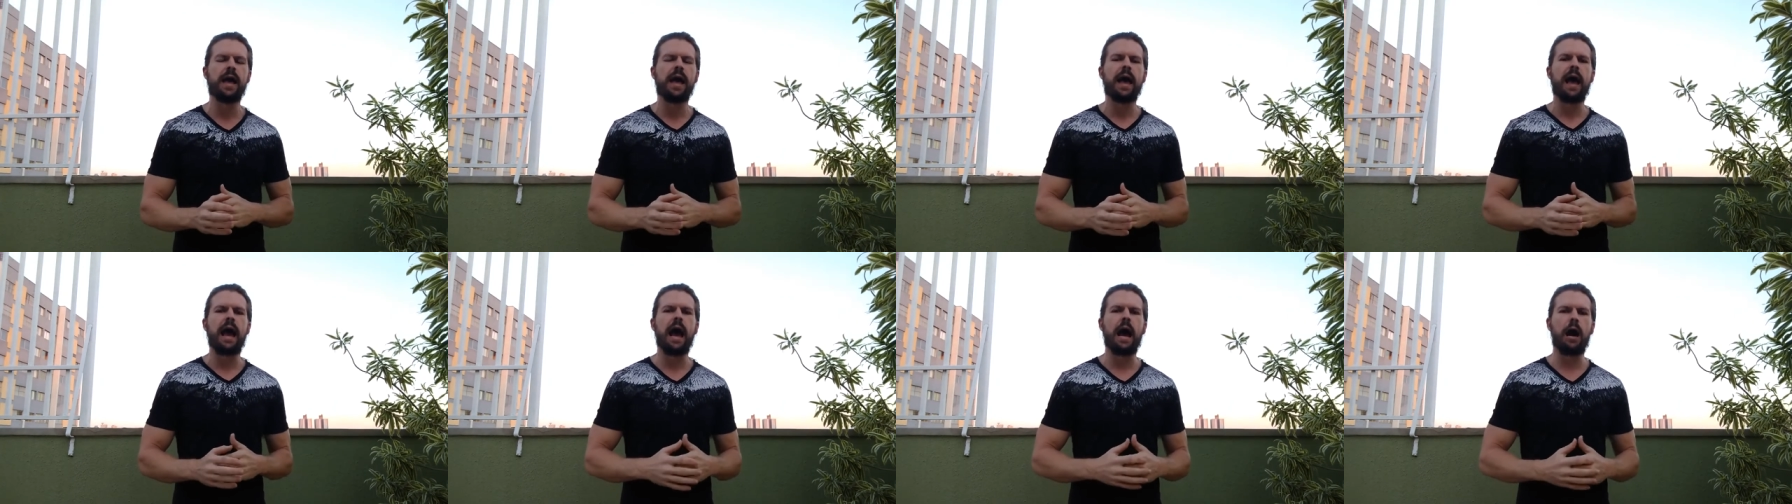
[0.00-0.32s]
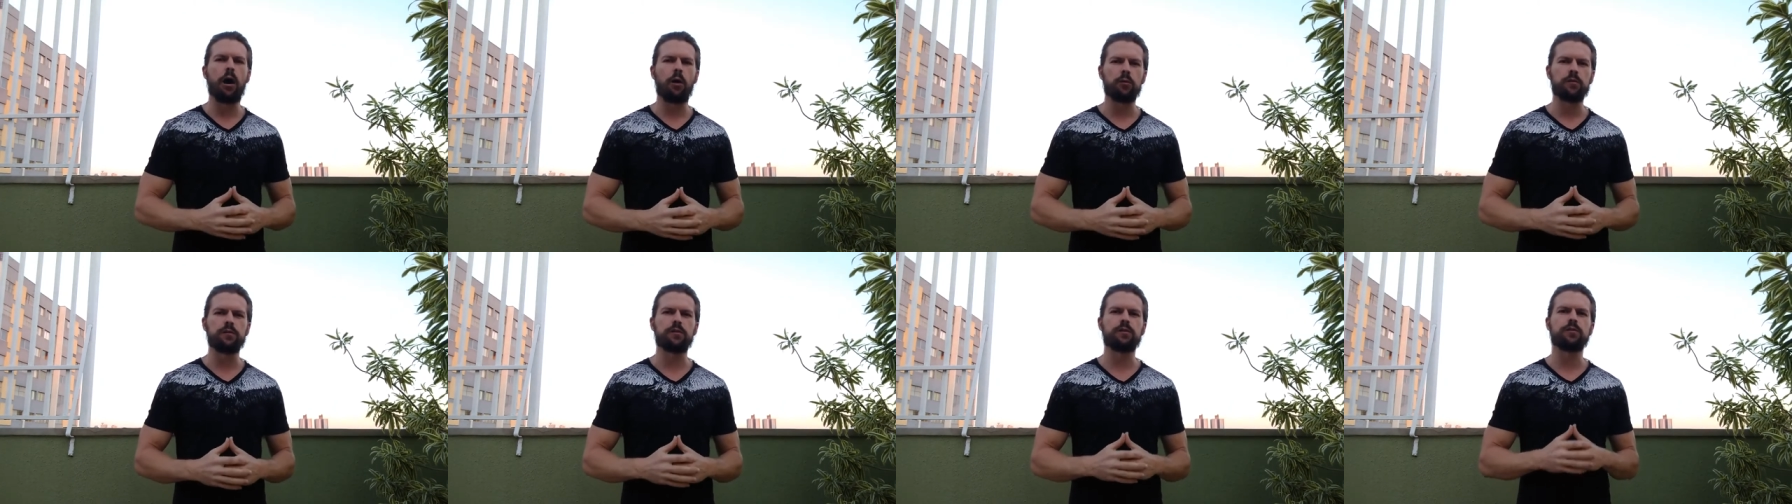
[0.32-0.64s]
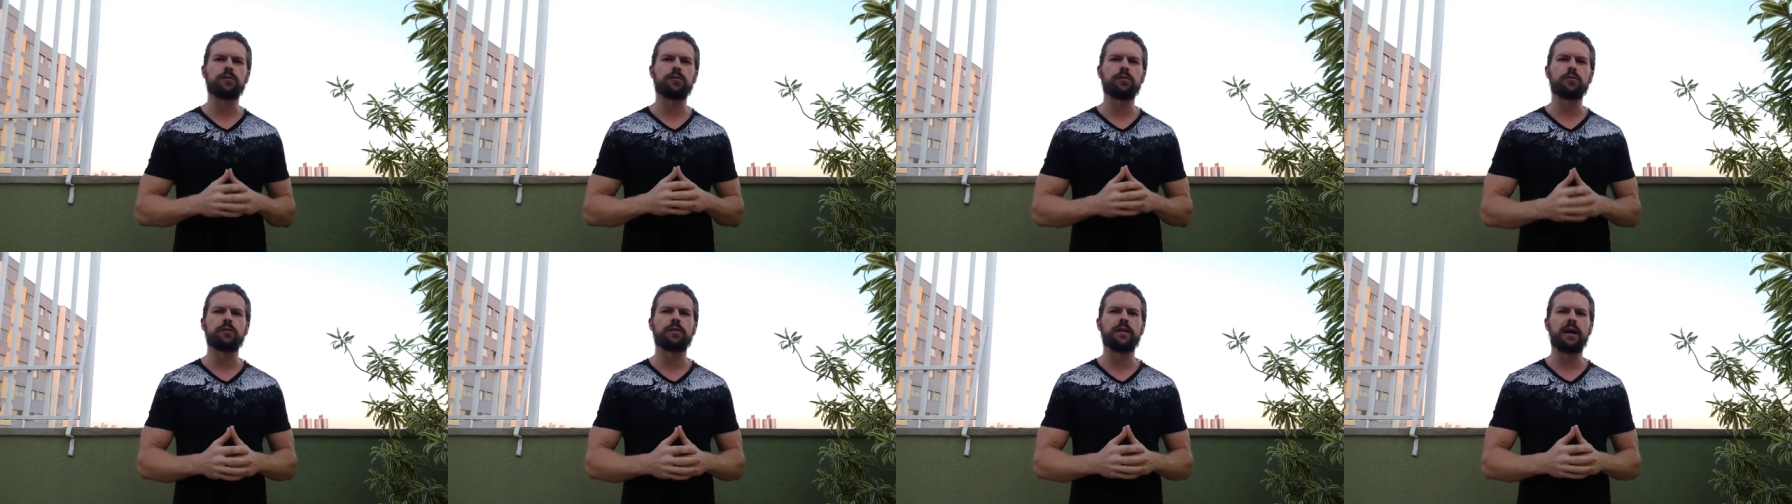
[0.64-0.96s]
how to
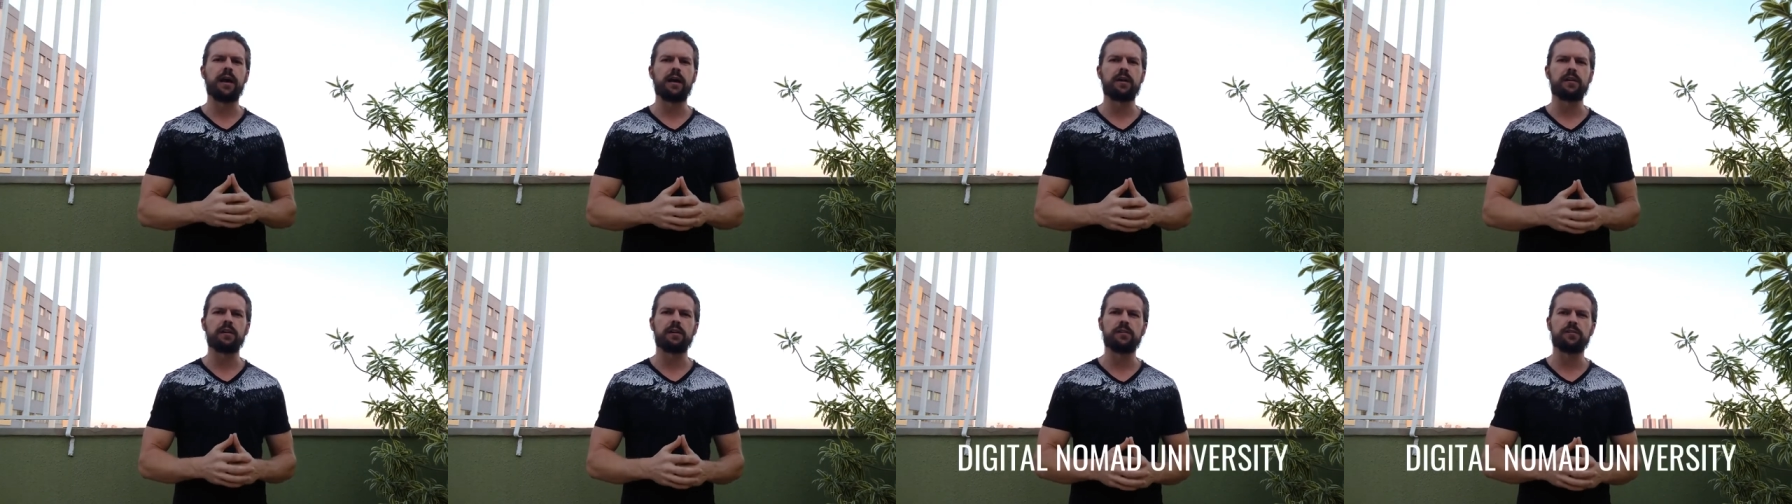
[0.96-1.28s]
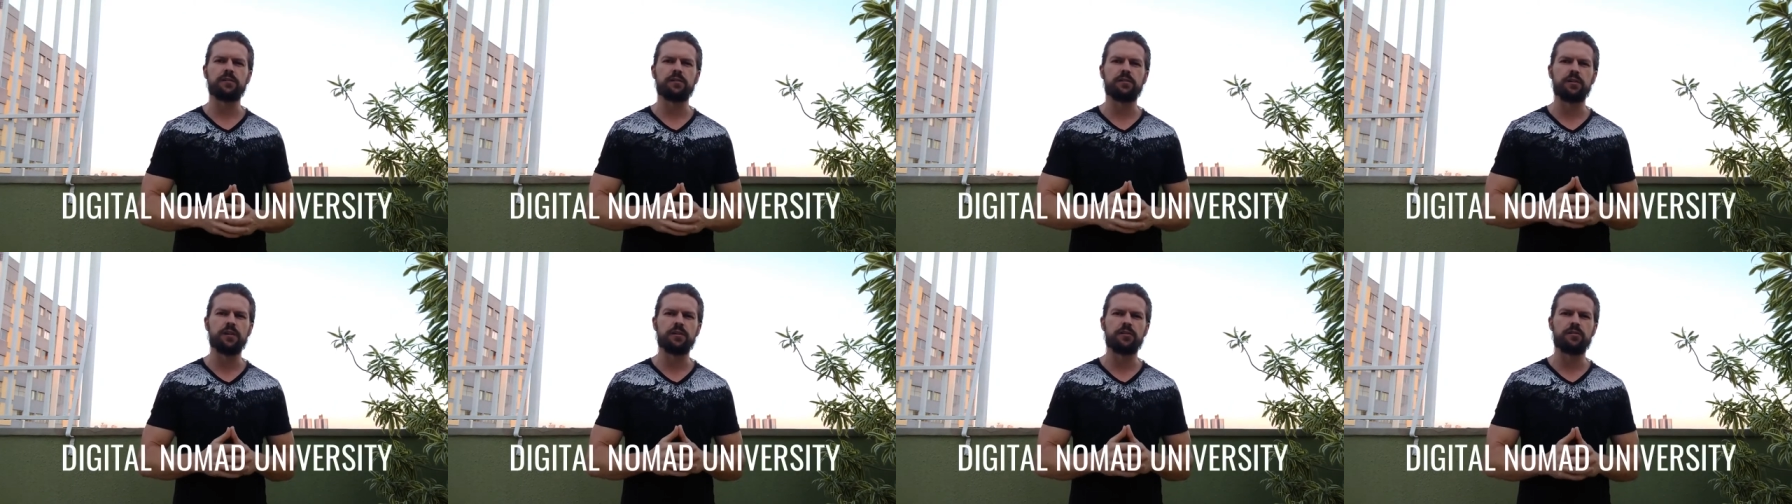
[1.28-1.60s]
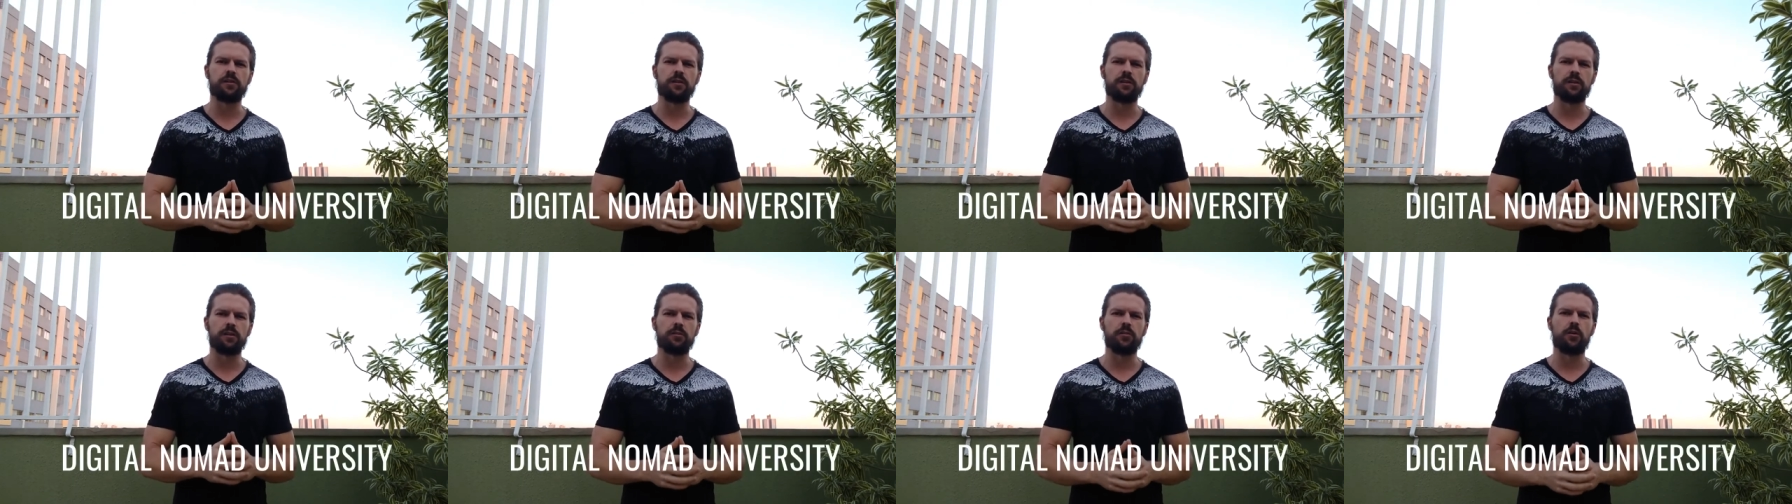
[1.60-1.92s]
do that is
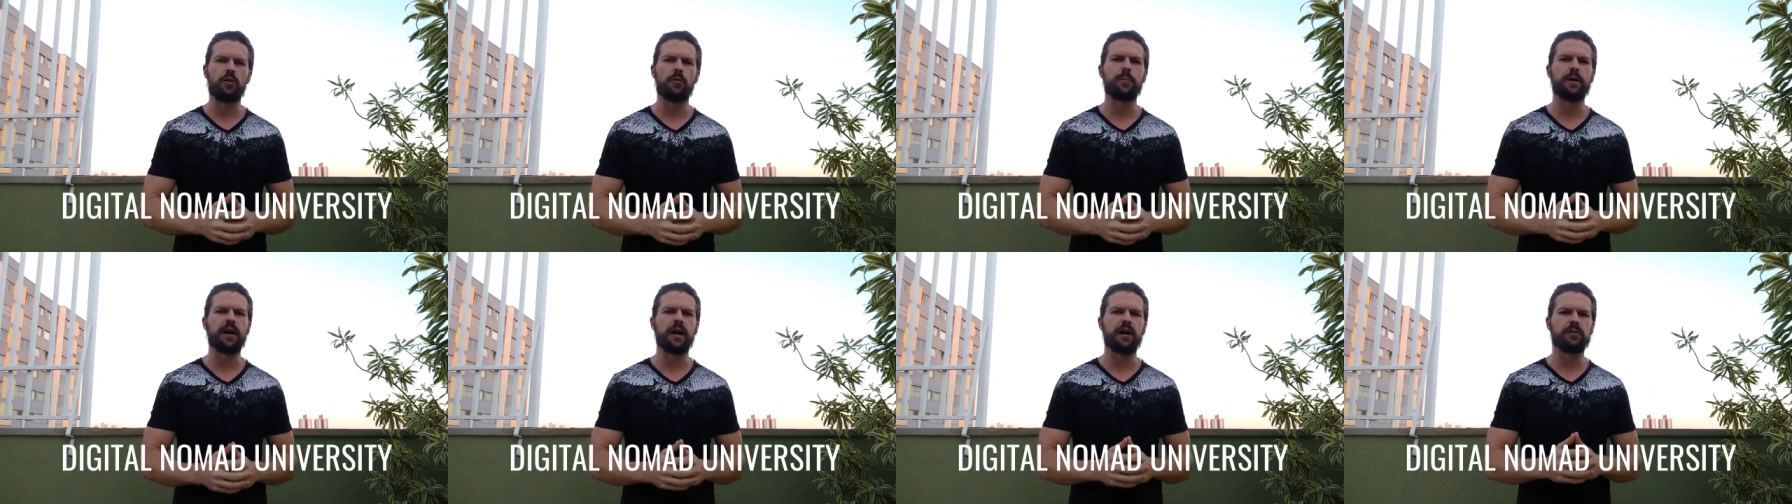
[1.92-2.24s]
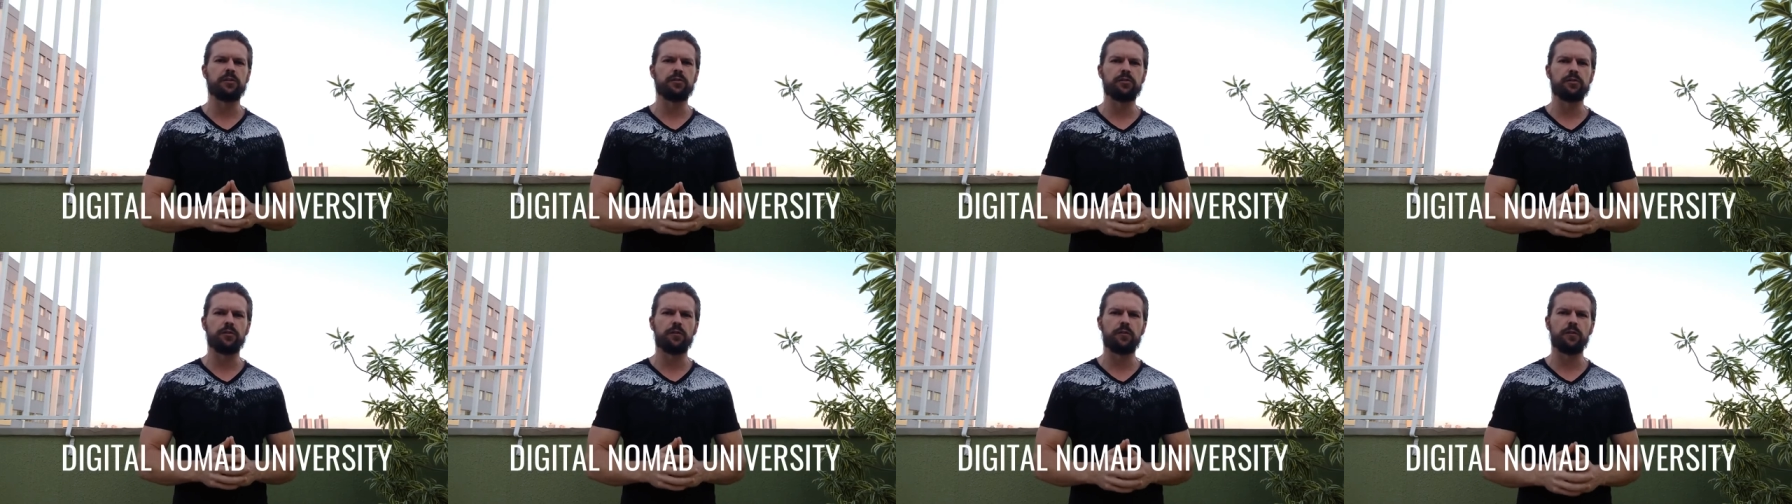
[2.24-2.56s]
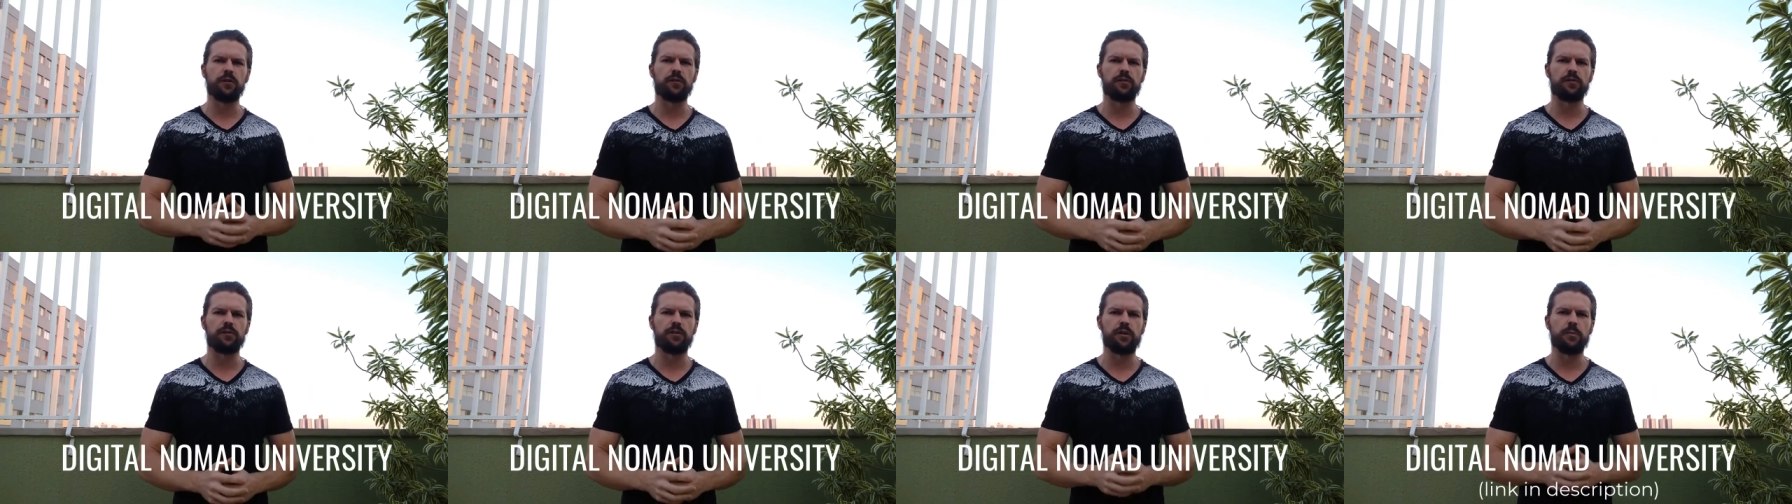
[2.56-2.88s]
Digital Nomad
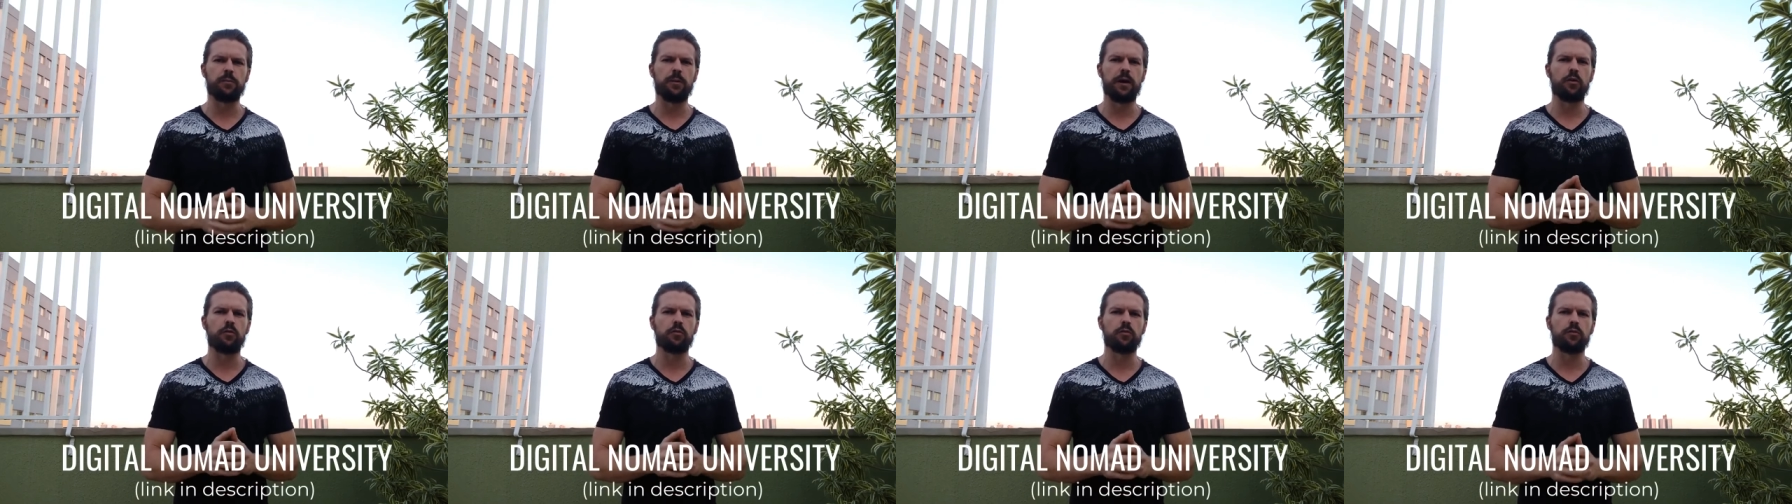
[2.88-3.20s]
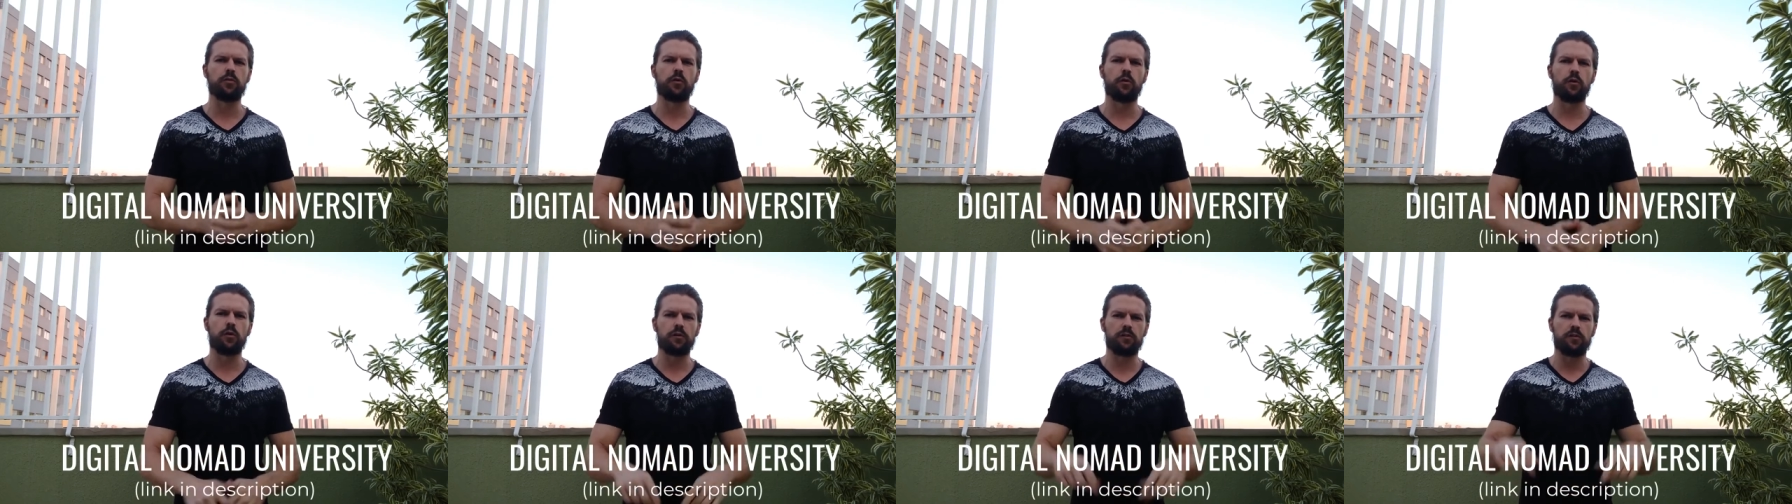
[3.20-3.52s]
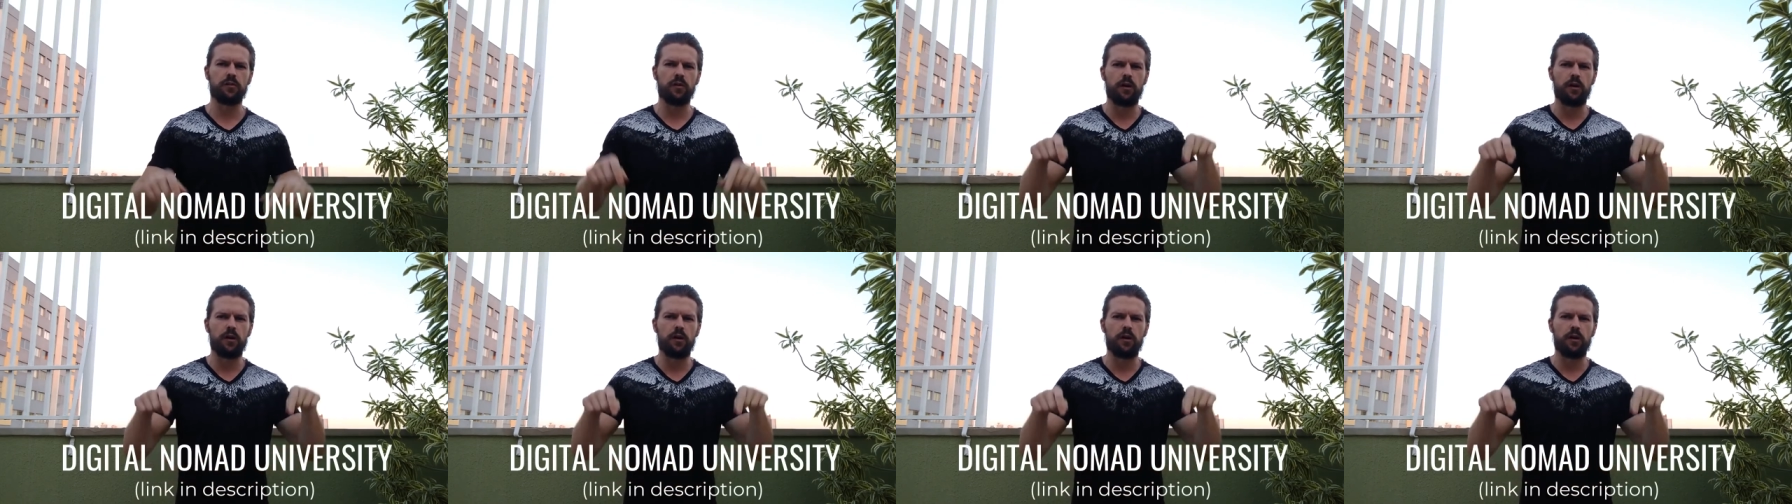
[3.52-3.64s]
University, my own course.